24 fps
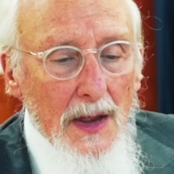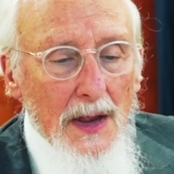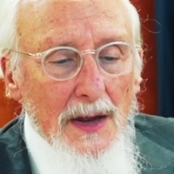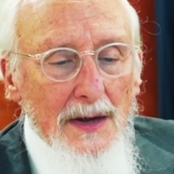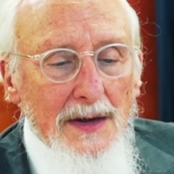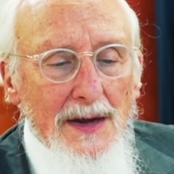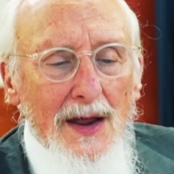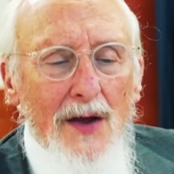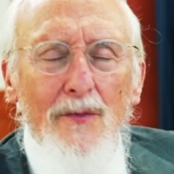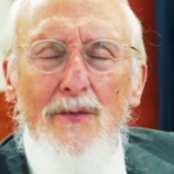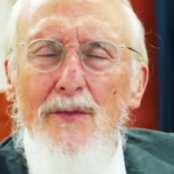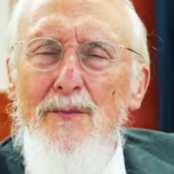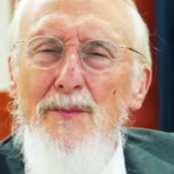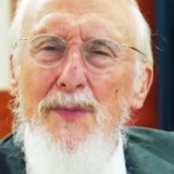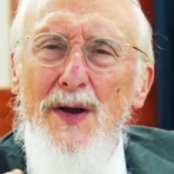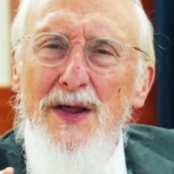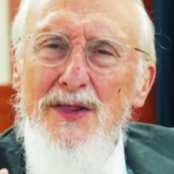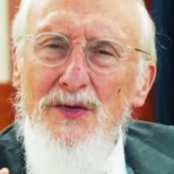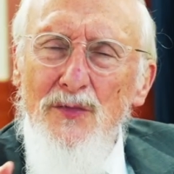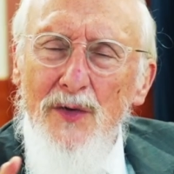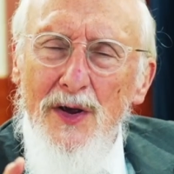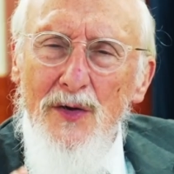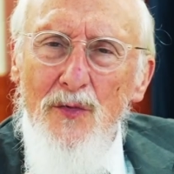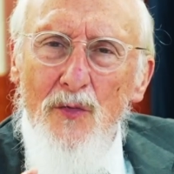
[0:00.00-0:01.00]
Now, by
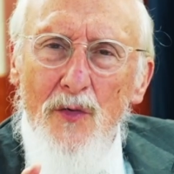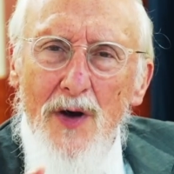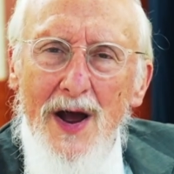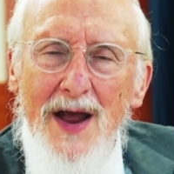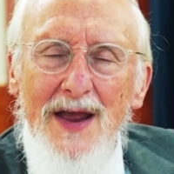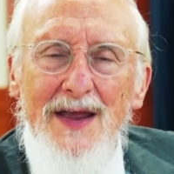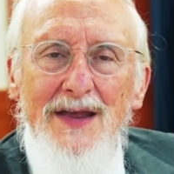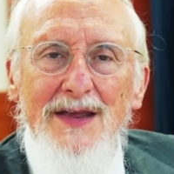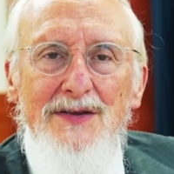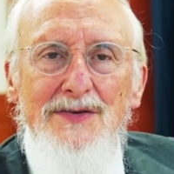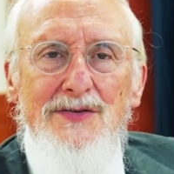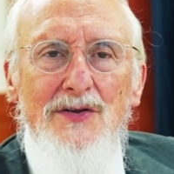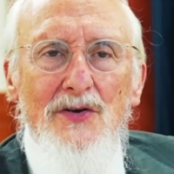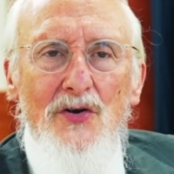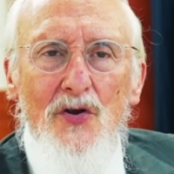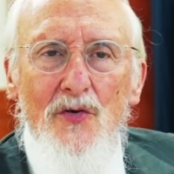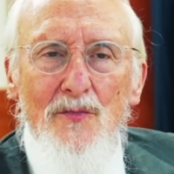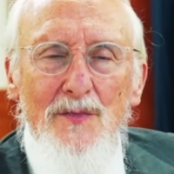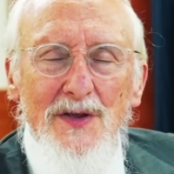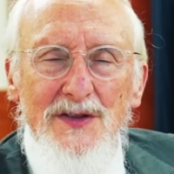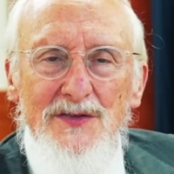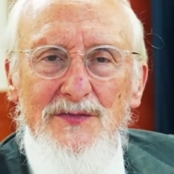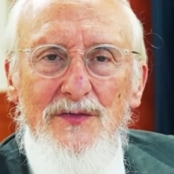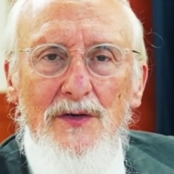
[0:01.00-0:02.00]
the way, why is there no
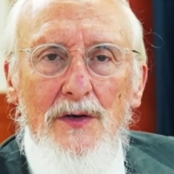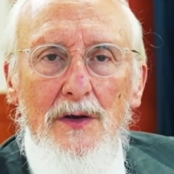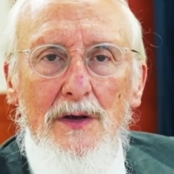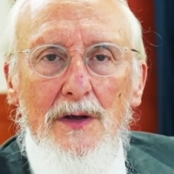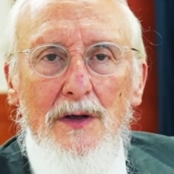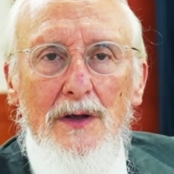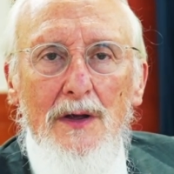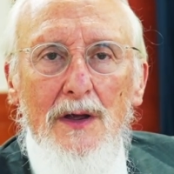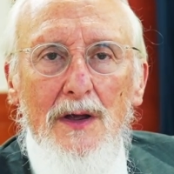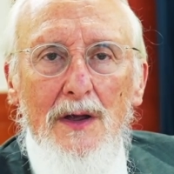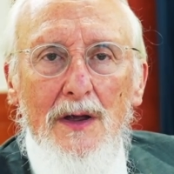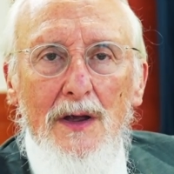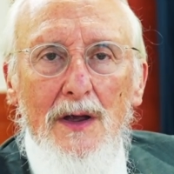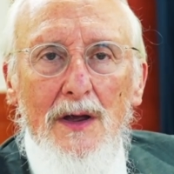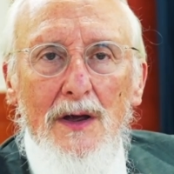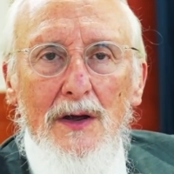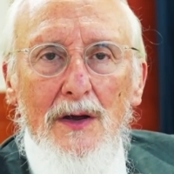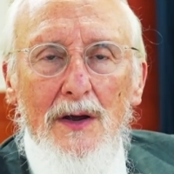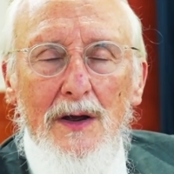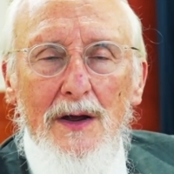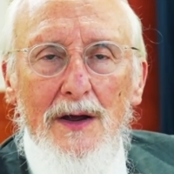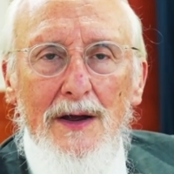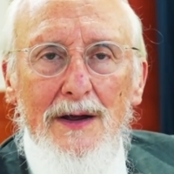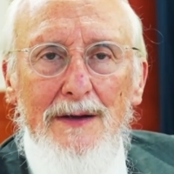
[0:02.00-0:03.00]
mitzvah?
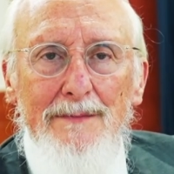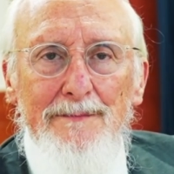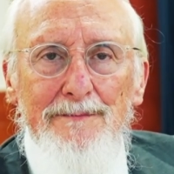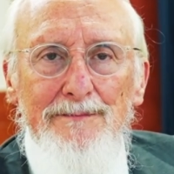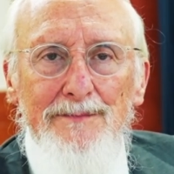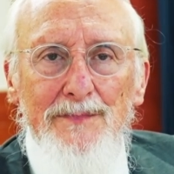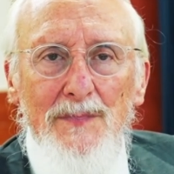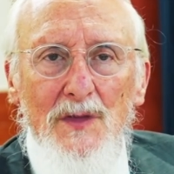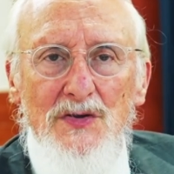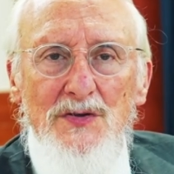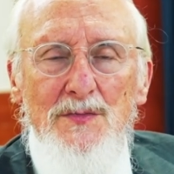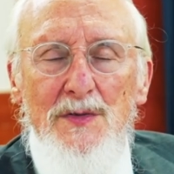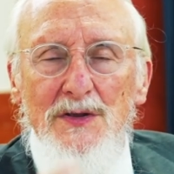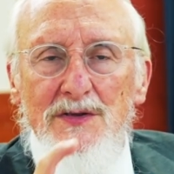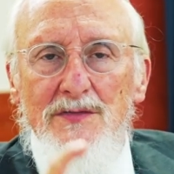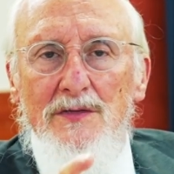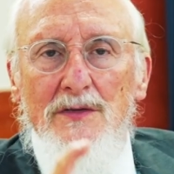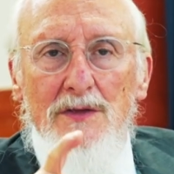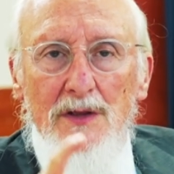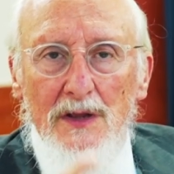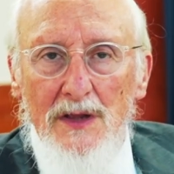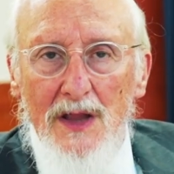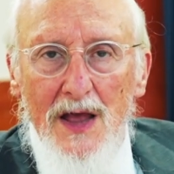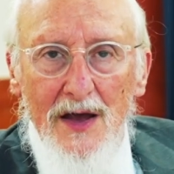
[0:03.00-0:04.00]
There's a mitzvah
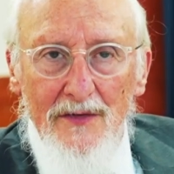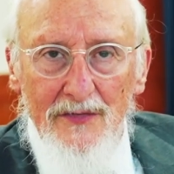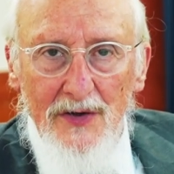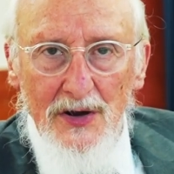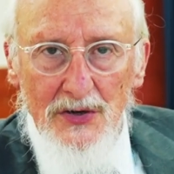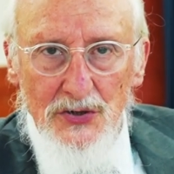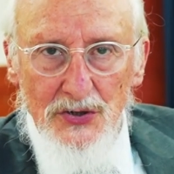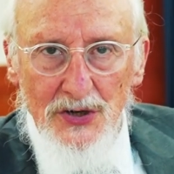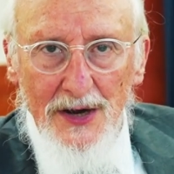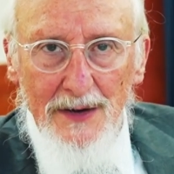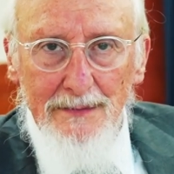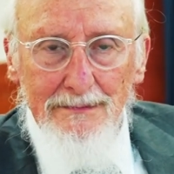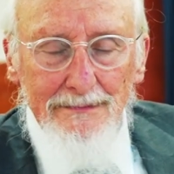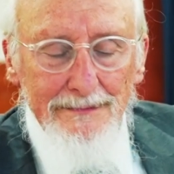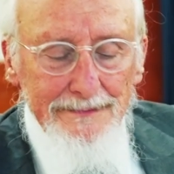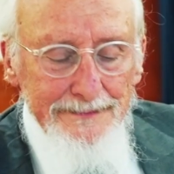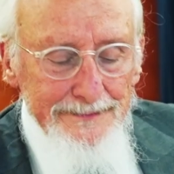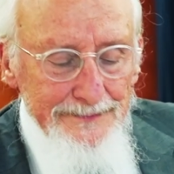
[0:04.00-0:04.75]
to love Hashem.